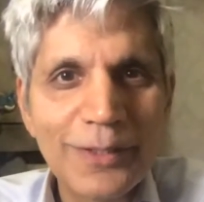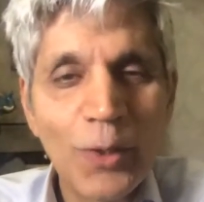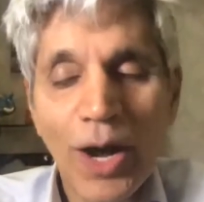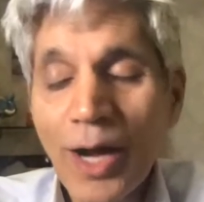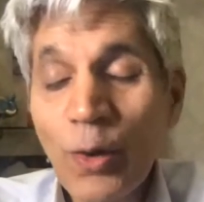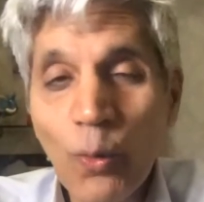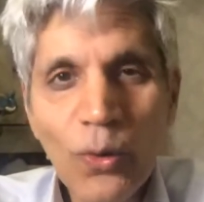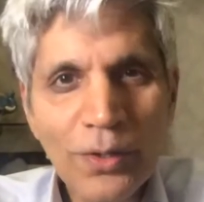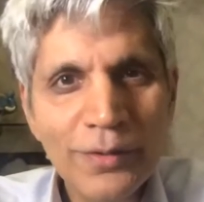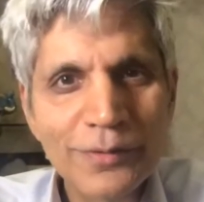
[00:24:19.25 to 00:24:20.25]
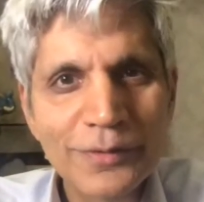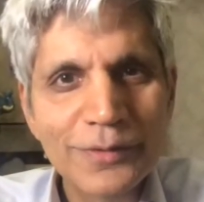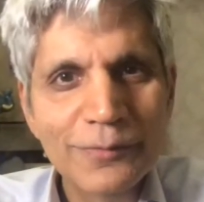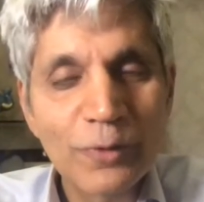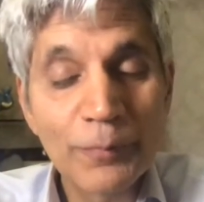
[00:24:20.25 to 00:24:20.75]
our core,
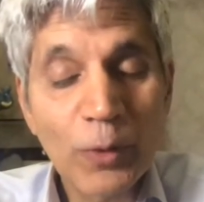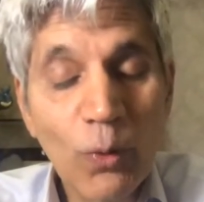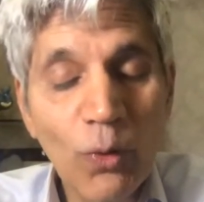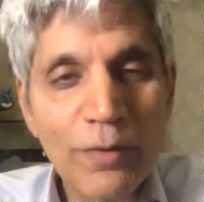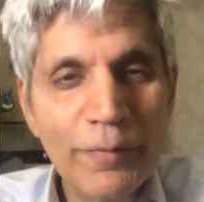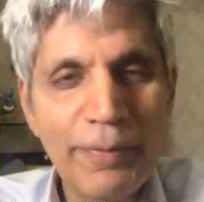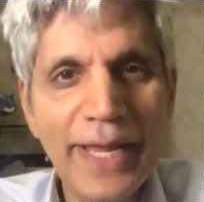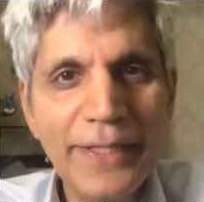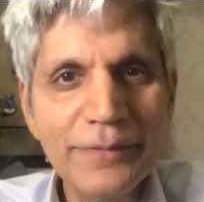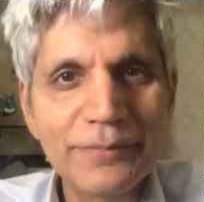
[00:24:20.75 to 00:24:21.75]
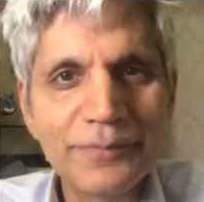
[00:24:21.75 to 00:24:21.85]
from the core of the planet.